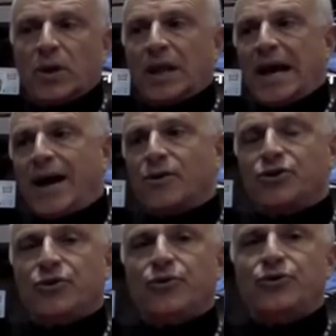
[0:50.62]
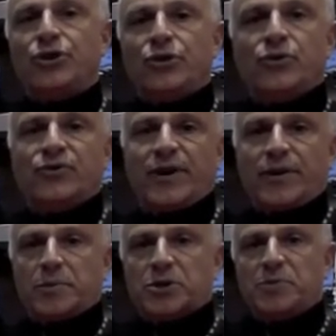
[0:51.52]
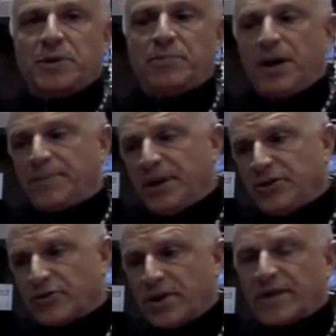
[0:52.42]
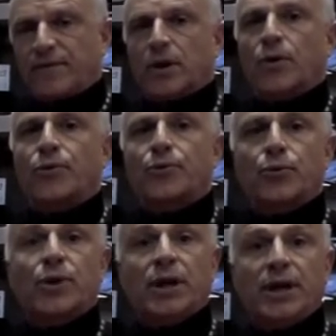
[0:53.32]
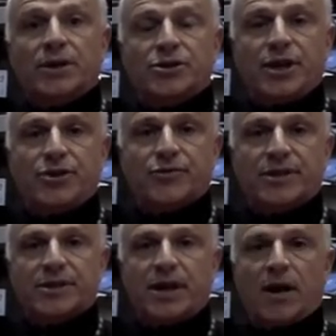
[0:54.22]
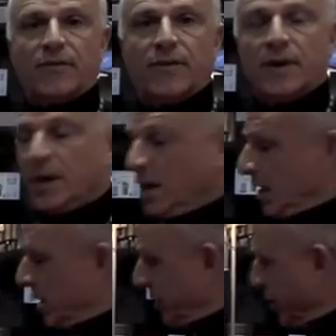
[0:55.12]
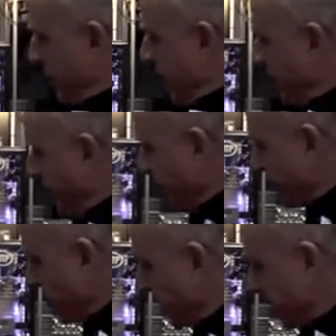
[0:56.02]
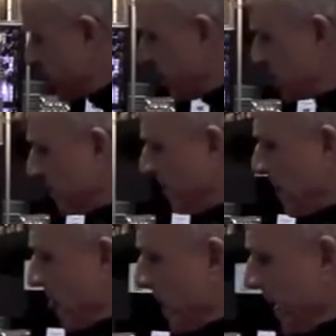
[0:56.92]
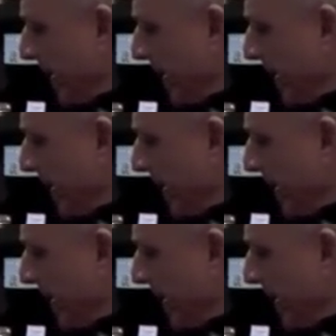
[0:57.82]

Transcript: So it allows you to use variable speed pumping, direct flow through the heat exchanger itself. Another unique feature with the system